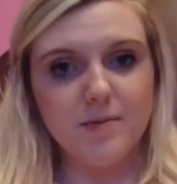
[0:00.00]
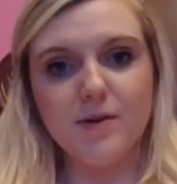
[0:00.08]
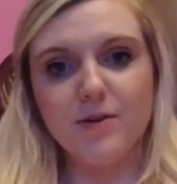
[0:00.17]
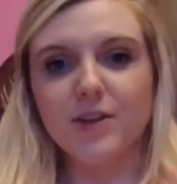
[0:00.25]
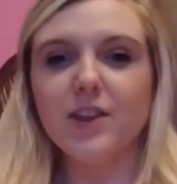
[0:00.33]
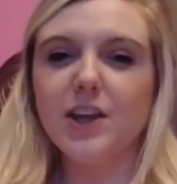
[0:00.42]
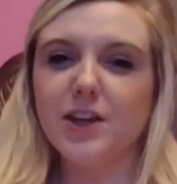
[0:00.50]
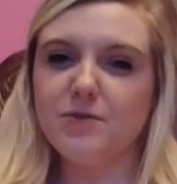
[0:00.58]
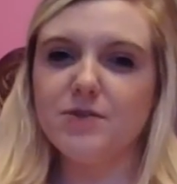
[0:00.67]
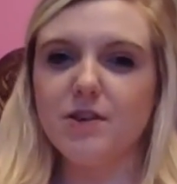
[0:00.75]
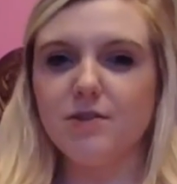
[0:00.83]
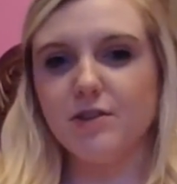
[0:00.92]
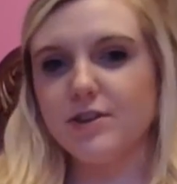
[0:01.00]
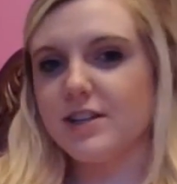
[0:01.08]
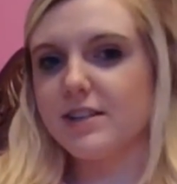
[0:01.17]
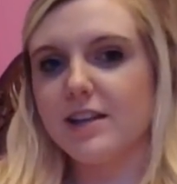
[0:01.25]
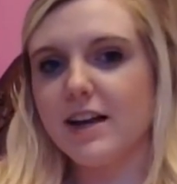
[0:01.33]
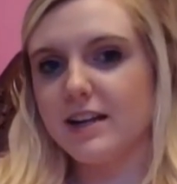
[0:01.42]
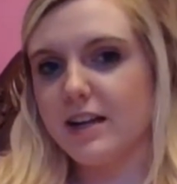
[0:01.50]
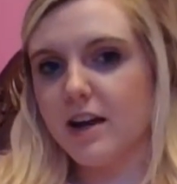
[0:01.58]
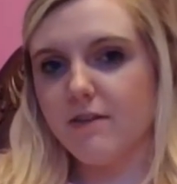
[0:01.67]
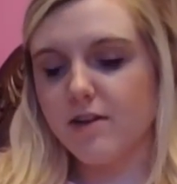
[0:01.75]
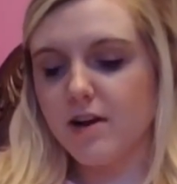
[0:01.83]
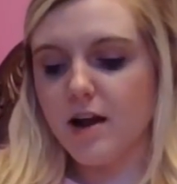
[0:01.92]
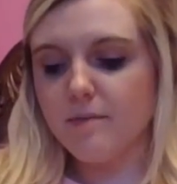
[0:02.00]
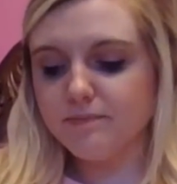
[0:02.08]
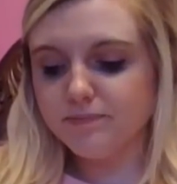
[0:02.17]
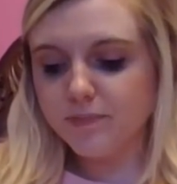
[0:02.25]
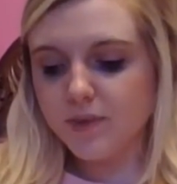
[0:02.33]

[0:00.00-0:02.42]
But really, you do. You're just lying to cover it up.